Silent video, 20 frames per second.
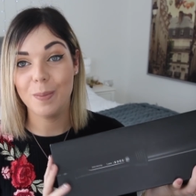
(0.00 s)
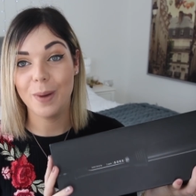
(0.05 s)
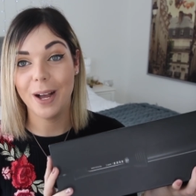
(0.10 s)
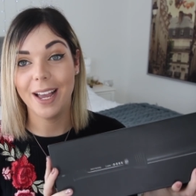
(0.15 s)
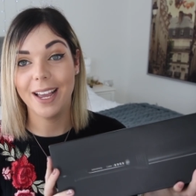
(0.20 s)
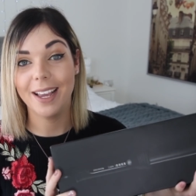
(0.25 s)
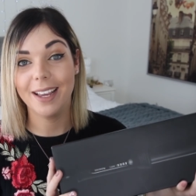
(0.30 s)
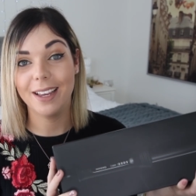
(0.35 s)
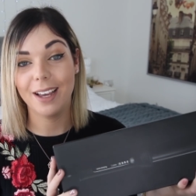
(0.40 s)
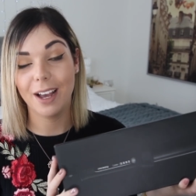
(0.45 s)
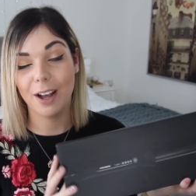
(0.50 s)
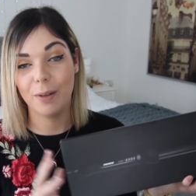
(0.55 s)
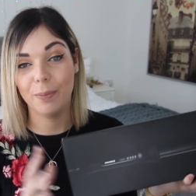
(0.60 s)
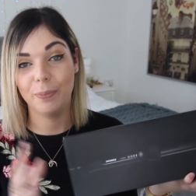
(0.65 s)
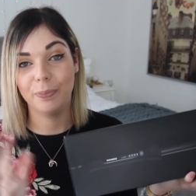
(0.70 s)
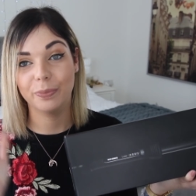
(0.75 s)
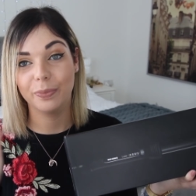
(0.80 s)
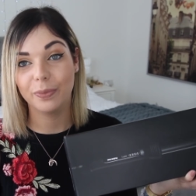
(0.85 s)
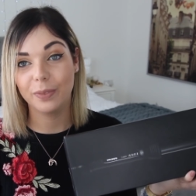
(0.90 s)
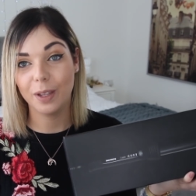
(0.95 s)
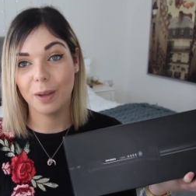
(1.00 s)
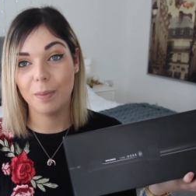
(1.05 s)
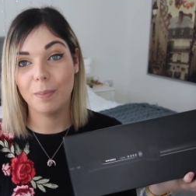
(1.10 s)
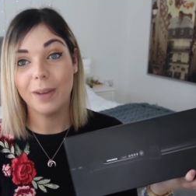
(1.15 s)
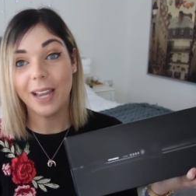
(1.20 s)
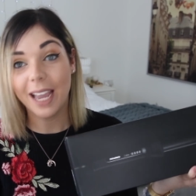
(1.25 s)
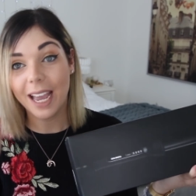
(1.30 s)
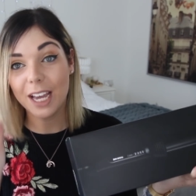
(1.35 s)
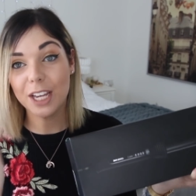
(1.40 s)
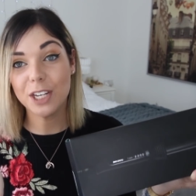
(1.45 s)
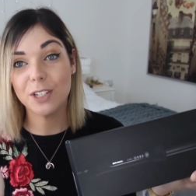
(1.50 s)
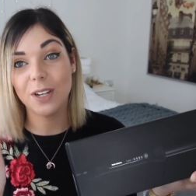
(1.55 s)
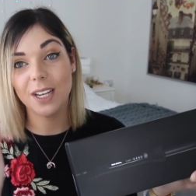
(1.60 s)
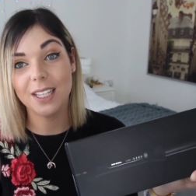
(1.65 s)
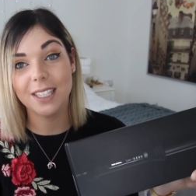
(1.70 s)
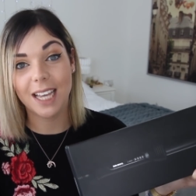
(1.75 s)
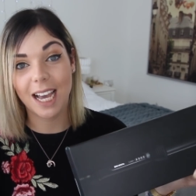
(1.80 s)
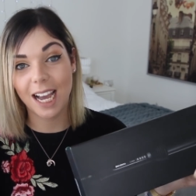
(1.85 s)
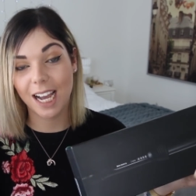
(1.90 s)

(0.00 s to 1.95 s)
My hairdresser